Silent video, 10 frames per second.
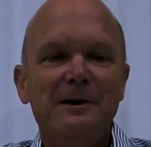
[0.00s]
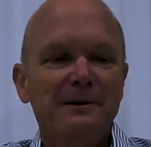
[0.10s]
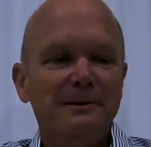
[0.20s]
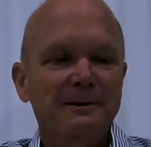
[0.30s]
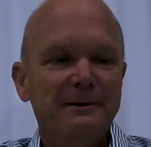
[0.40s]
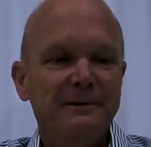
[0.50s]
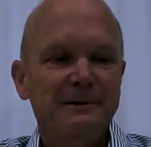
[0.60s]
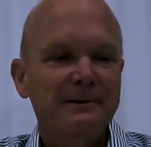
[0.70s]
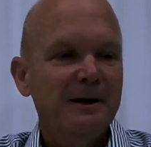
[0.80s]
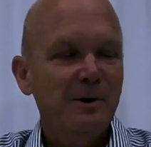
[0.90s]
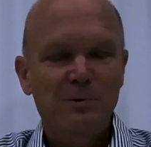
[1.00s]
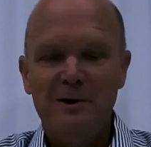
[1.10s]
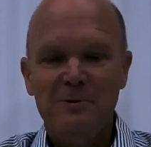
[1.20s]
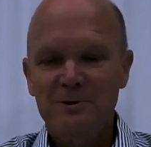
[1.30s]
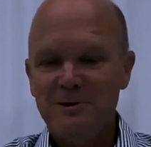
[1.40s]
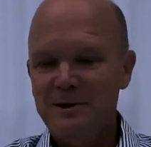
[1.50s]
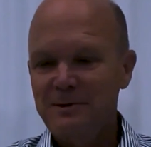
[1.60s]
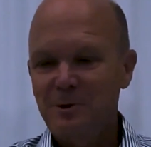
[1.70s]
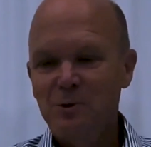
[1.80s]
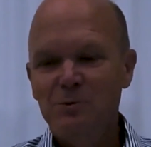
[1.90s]
and now I would say
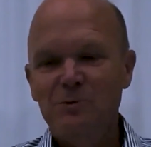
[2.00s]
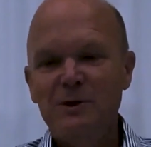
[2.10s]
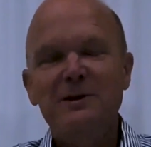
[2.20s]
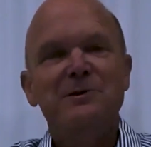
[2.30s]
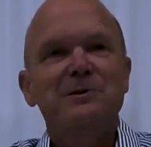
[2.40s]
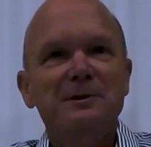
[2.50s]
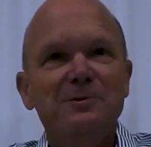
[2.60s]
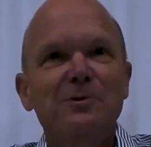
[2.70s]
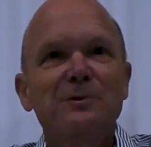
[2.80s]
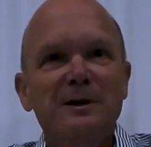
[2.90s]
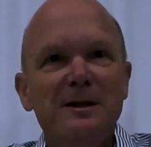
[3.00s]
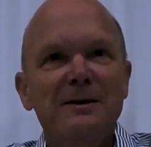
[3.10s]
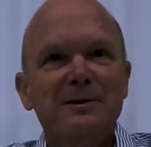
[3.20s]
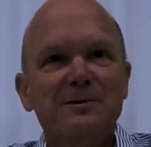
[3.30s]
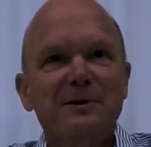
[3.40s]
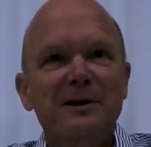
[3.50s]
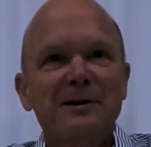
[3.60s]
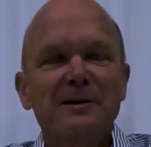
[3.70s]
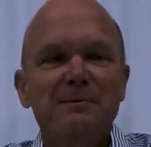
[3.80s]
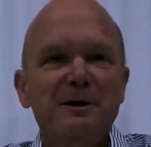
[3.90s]
the whole range is already
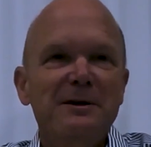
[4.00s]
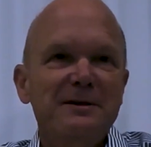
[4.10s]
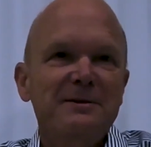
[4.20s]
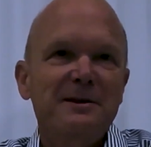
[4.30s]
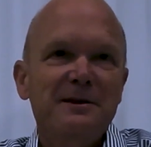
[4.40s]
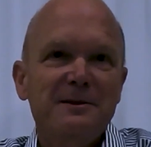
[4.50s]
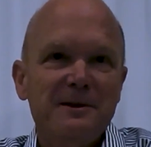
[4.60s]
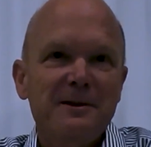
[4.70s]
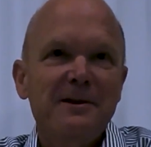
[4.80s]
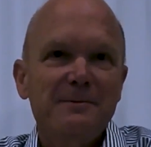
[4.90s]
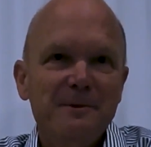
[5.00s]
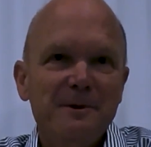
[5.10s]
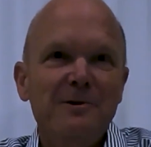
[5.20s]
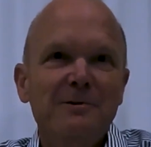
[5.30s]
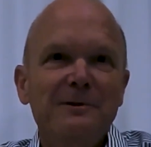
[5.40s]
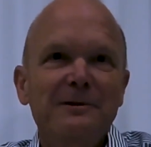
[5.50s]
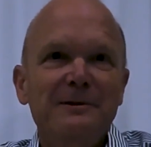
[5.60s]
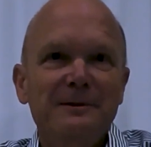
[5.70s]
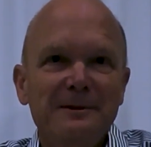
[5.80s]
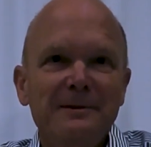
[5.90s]
electrified. But it is taking time.
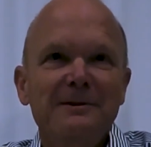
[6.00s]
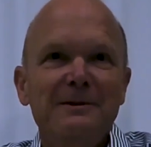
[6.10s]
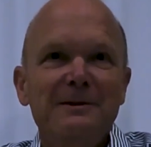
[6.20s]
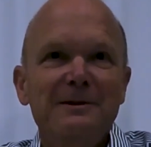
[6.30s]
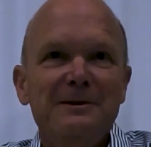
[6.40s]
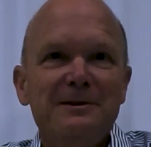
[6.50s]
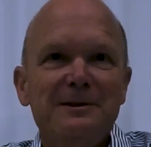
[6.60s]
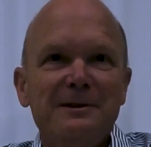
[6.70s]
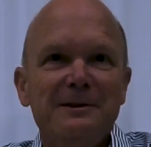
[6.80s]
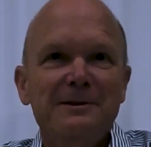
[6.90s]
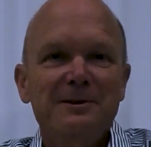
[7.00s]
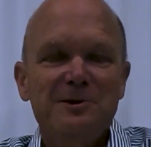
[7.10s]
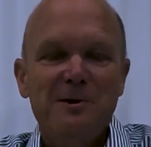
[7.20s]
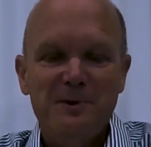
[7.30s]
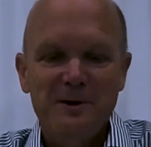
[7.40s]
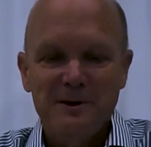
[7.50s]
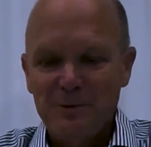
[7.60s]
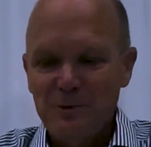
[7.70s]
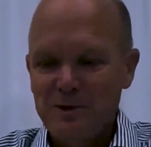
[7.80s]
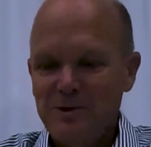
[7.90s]
It is not something
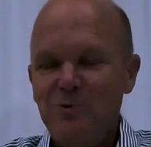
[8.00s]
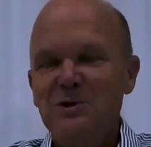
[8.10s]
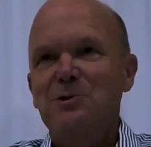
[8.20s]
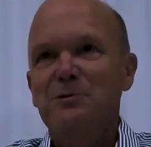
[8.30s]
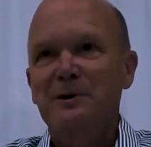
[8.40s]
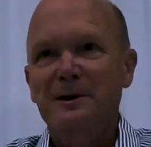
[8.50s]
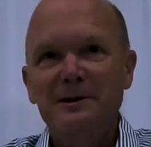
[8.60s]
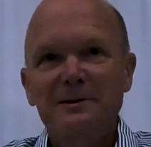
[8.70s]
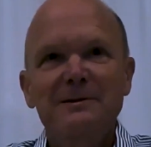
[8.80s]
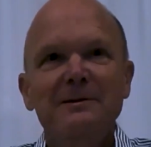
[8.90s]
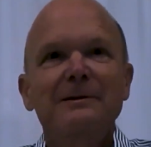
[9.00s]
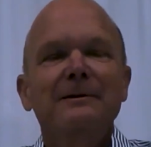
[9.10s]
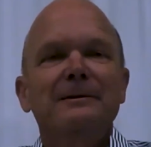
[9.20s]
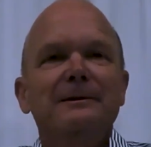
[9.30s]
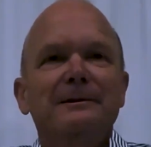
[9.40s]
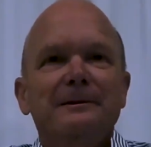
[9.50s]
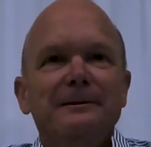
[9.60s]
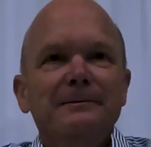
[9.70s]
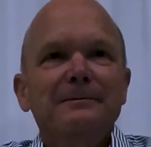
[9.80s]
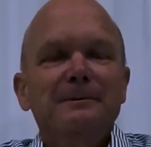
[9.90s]
that will switch overnight.
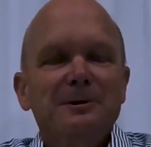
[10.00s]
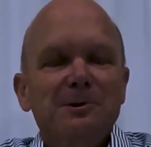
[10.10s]
But